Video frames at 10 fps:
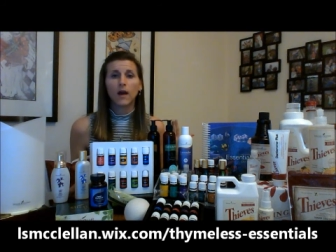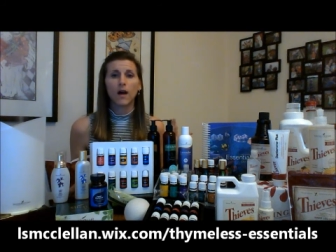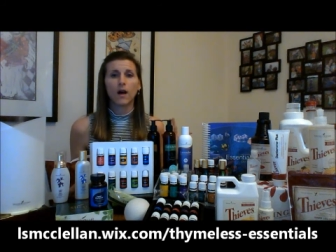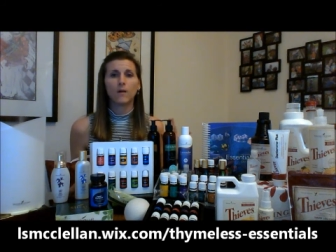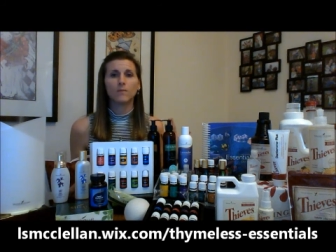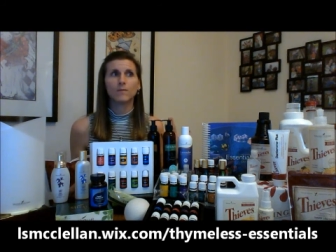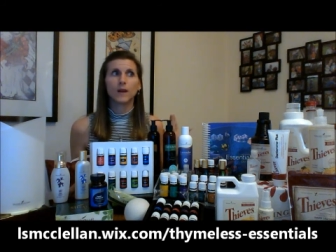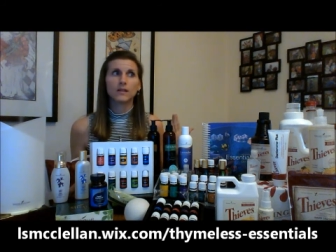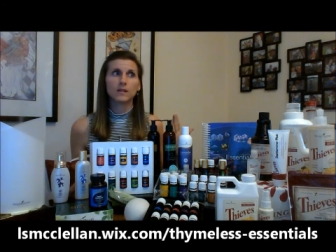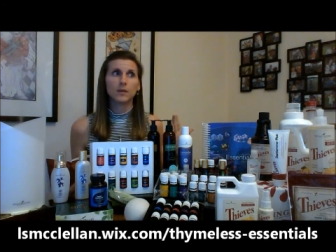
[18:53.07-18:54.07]

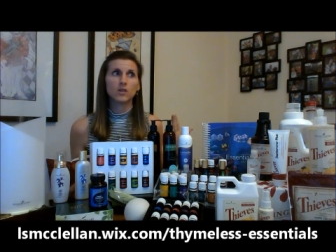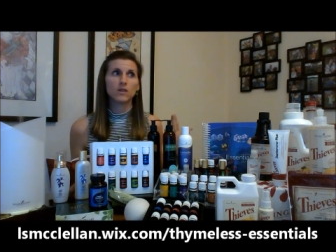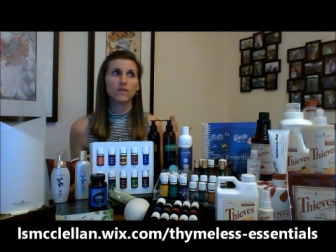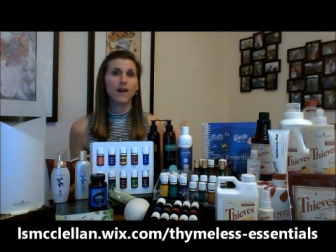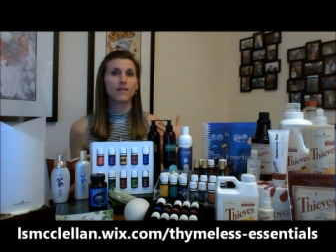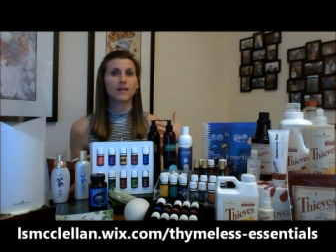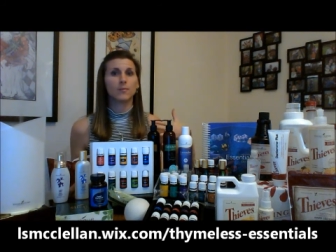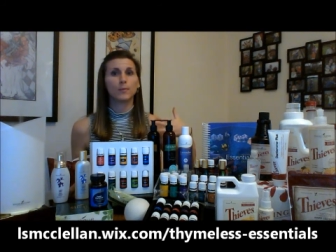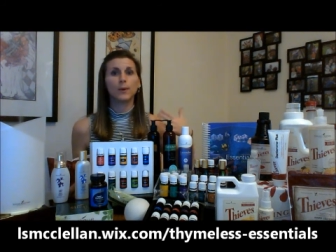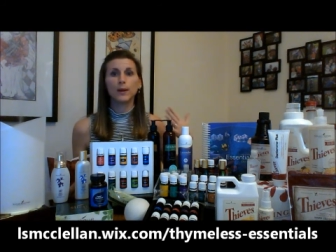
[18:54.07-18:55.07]
not to mention the fact
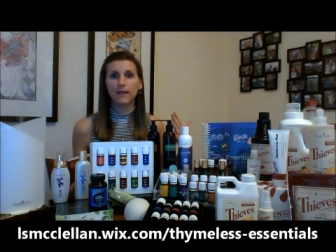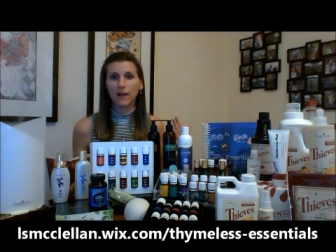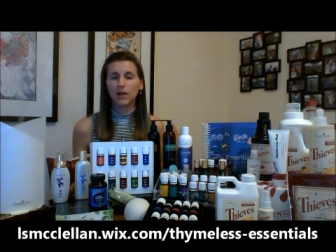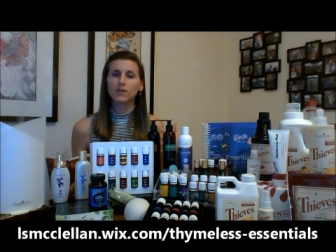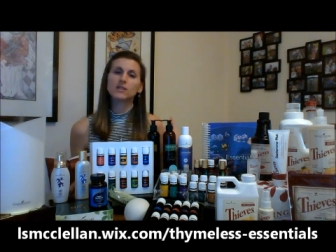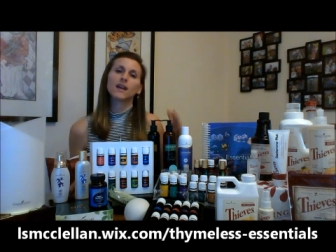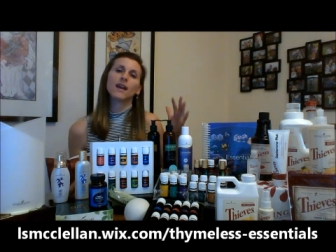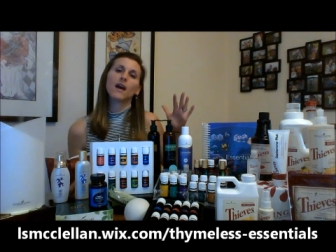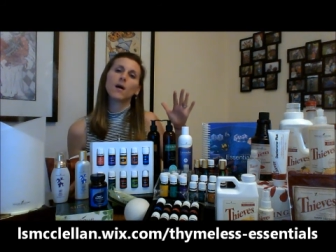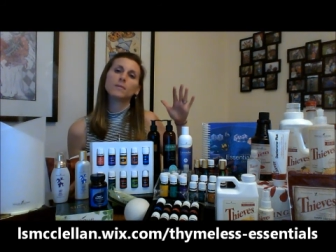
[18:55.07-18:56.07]
that putting that on just kind
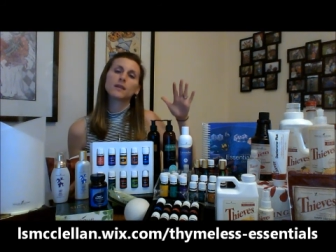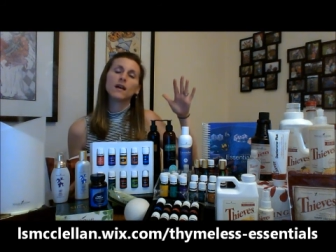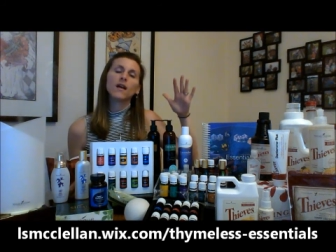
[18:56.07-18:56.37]
of helps,